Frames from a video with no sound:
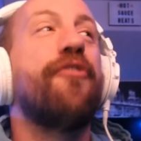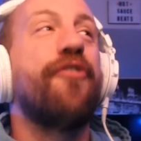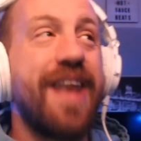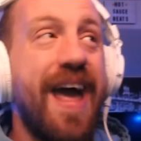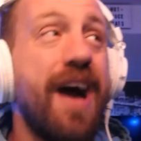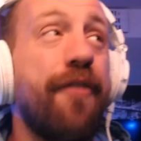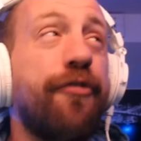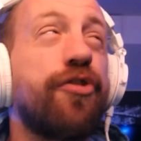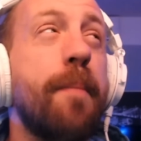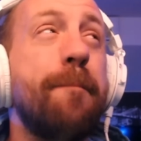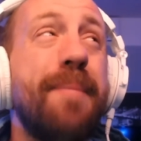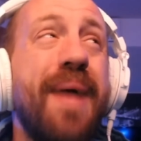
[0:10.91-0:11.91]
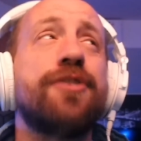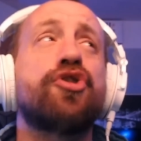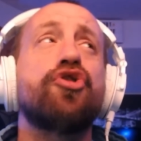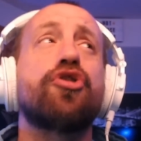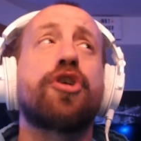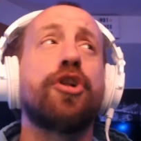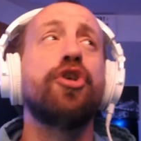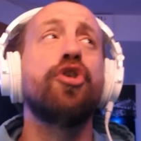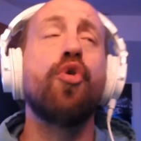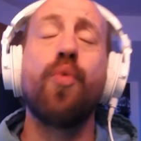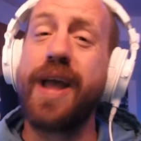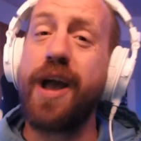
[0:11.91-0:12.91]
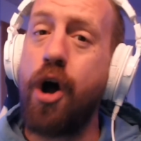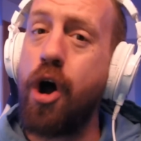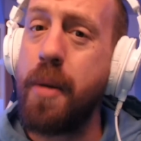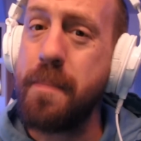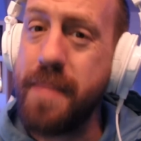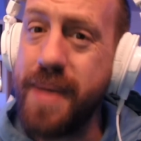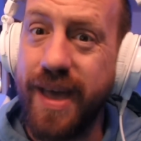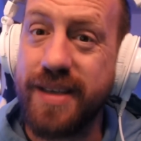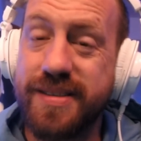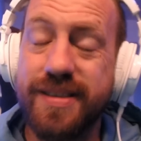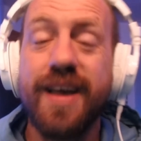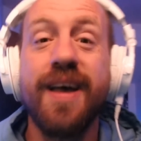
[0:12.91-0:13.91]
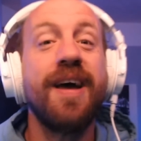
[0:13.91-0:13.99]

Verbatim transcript: FNAF, the major clue we all missed.